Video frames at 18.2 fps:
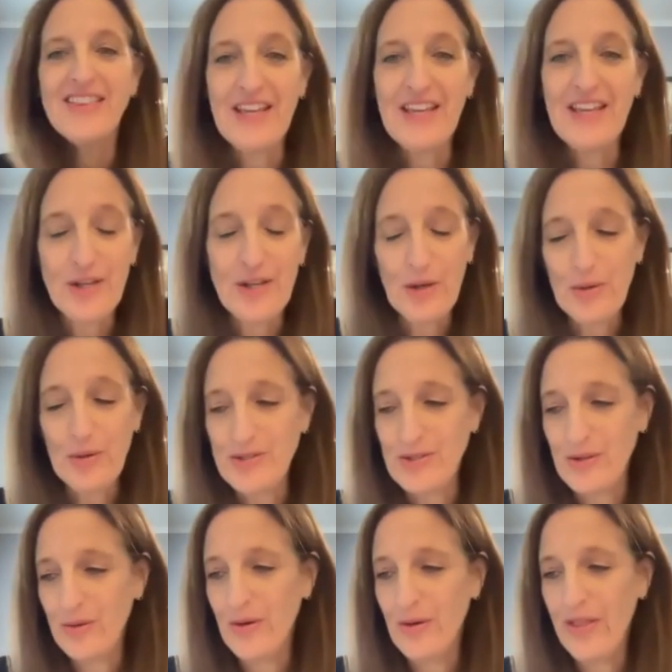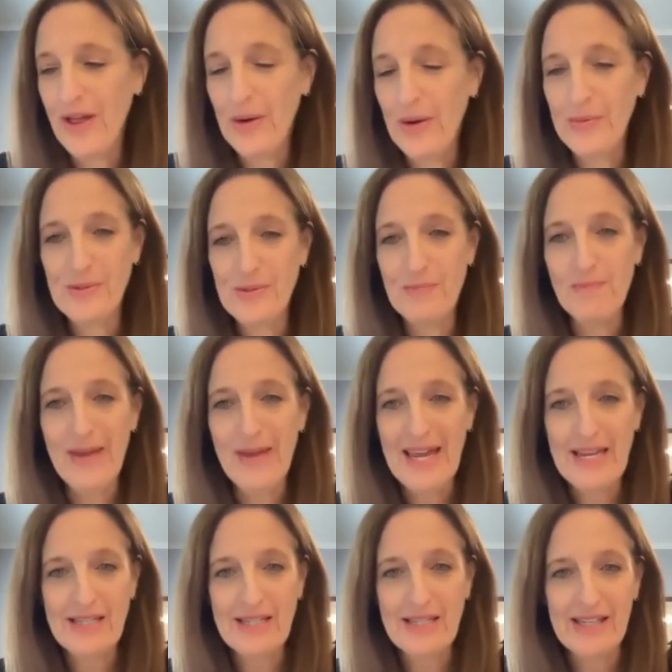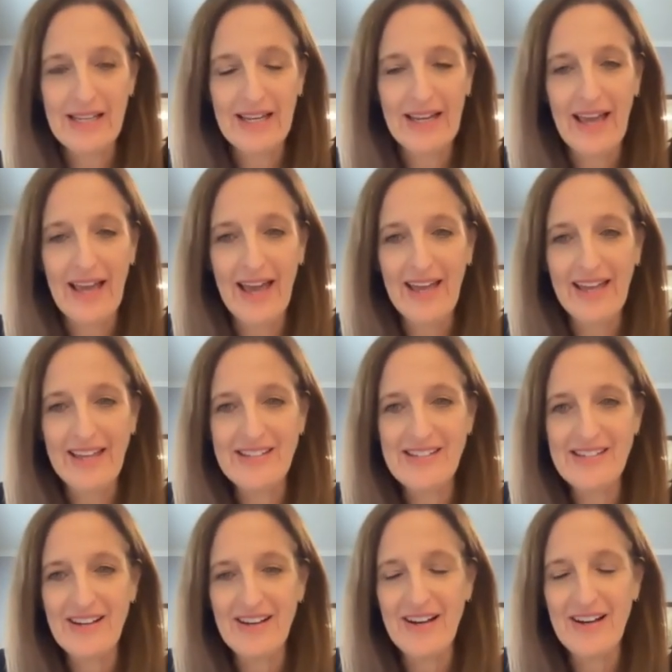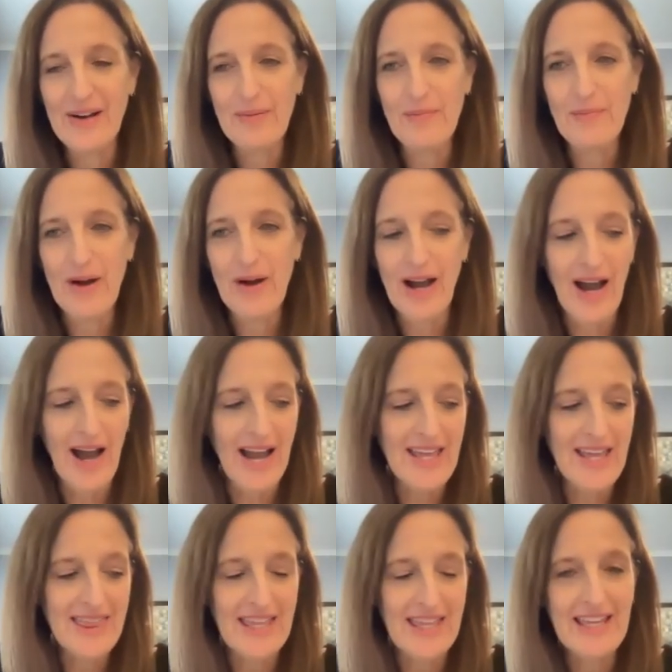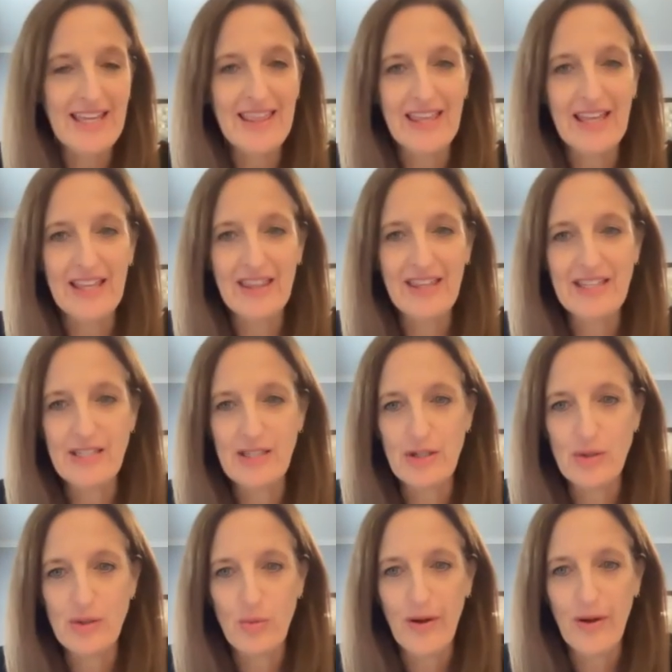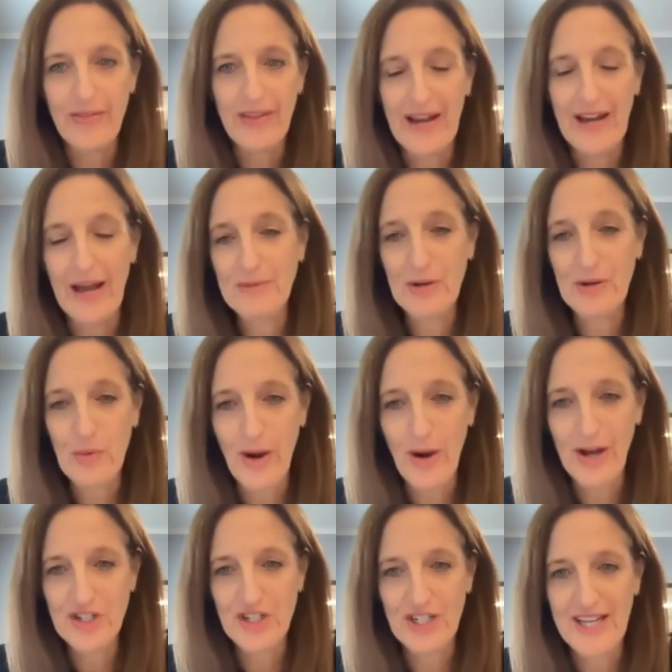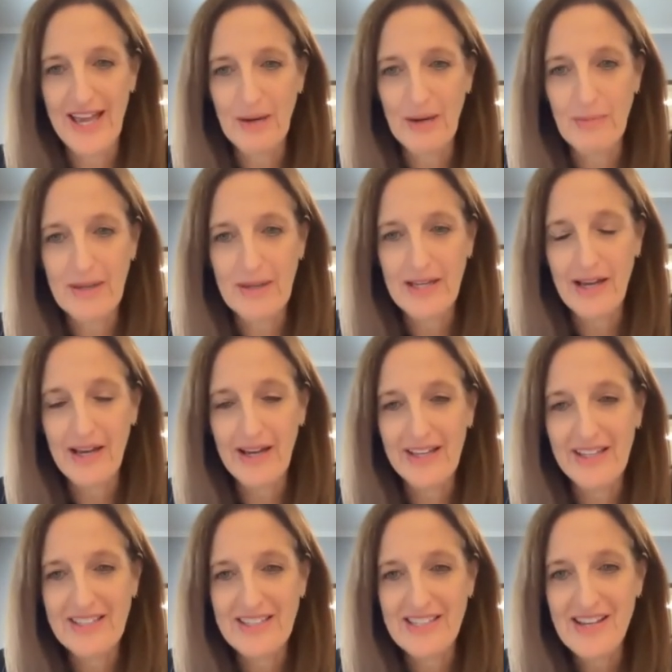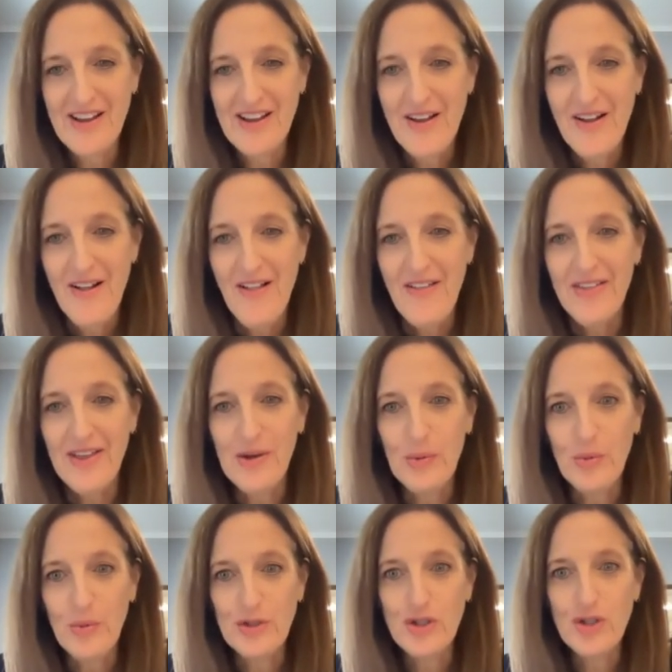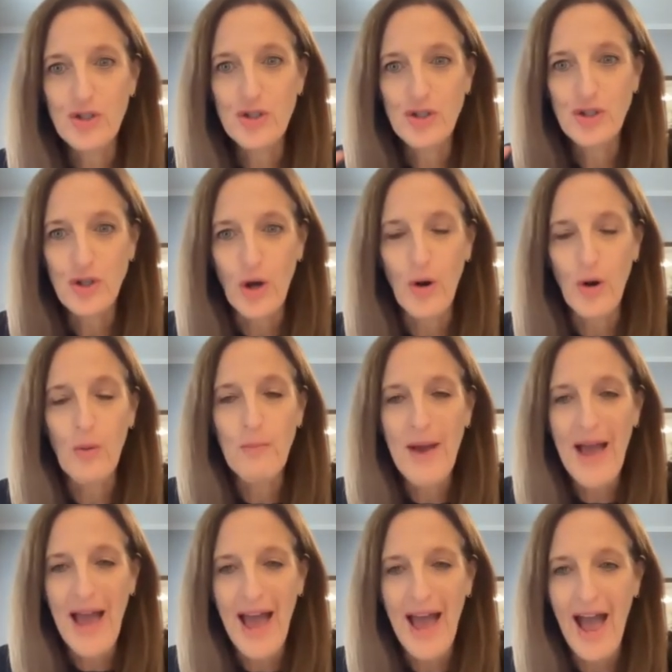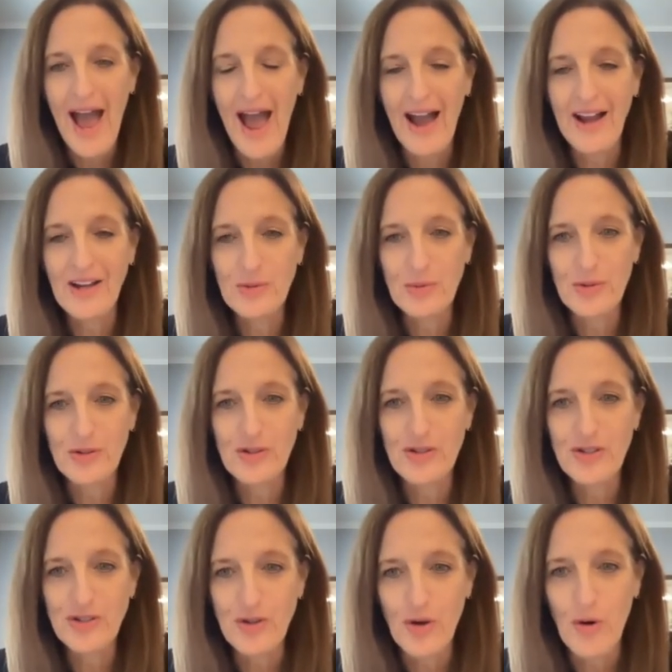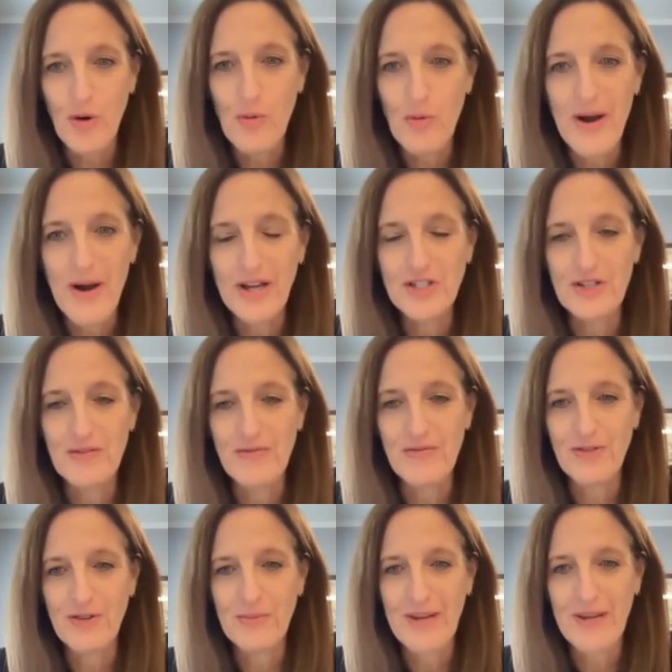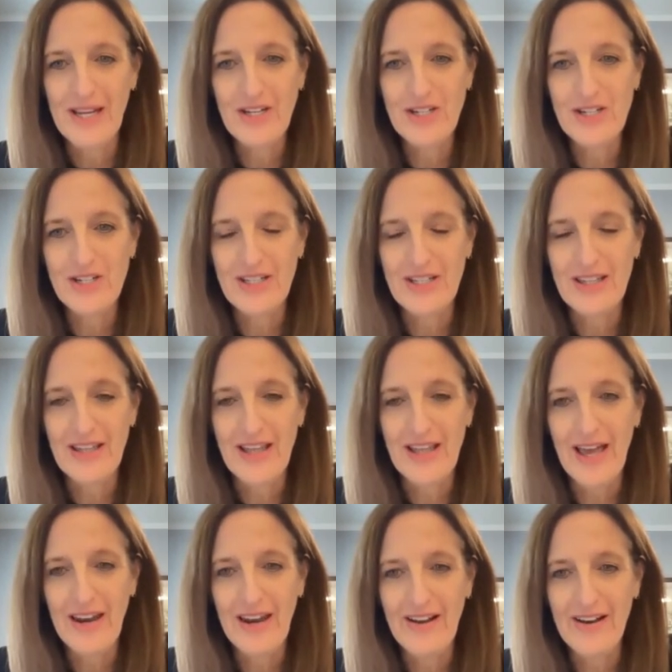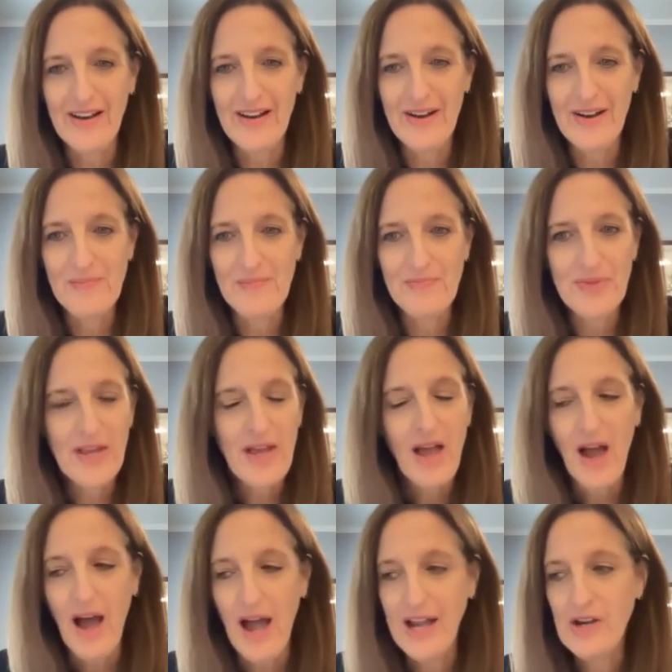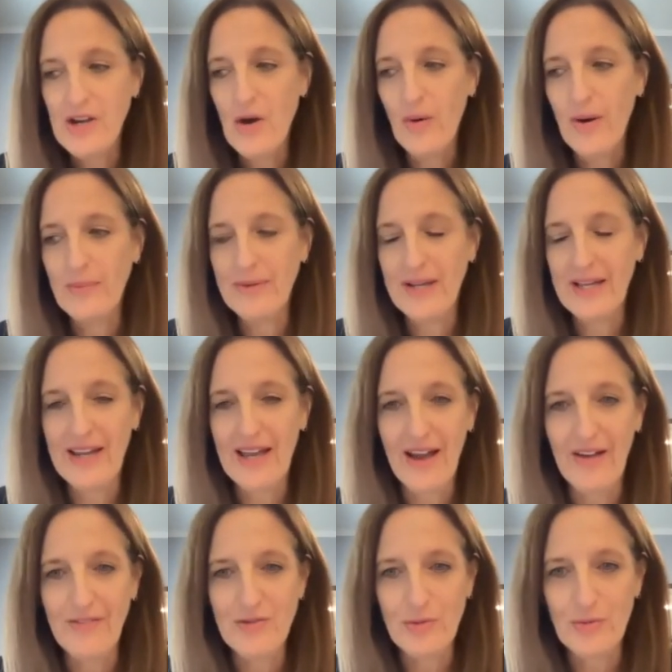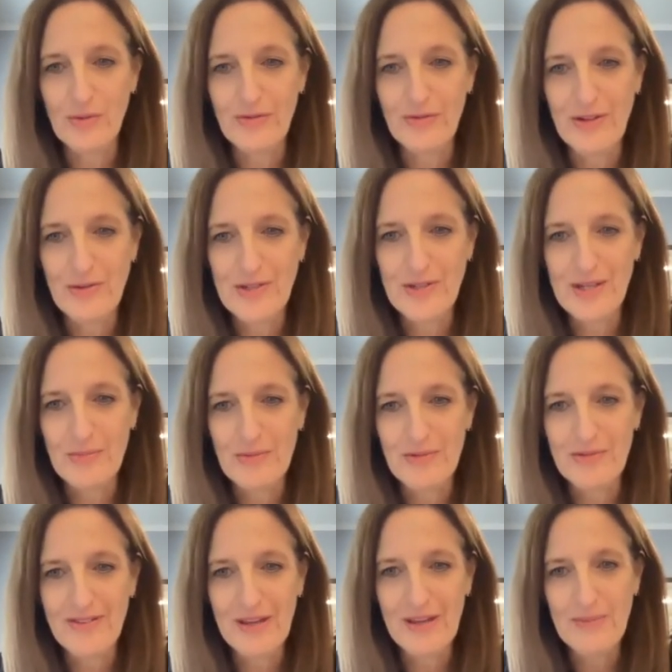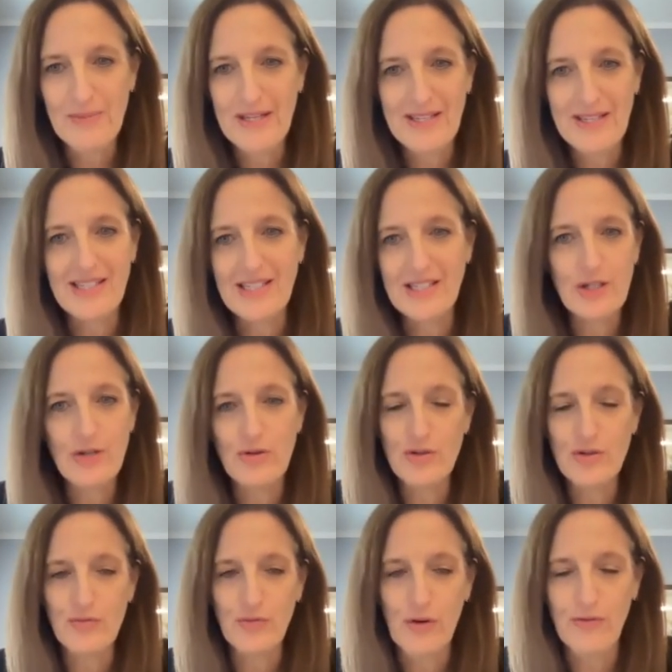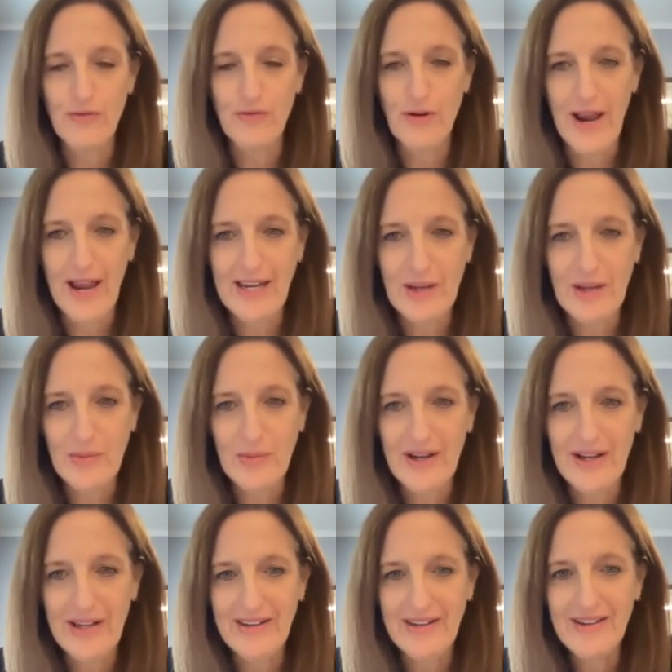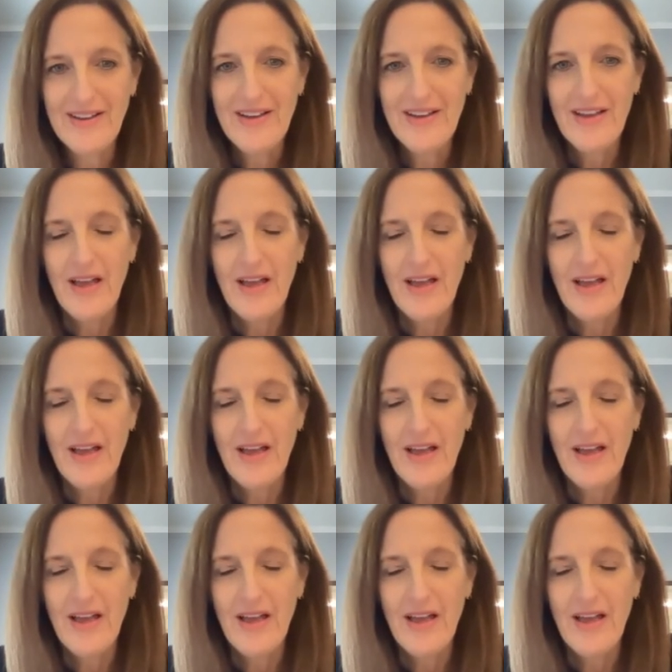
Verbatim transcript: Thank you, Sogol. That was amazing. And um, I think that this is one that I'm going to watch again because it was so packed with so much information that um, I know I'm going to have to review some of it because it's useful for anyone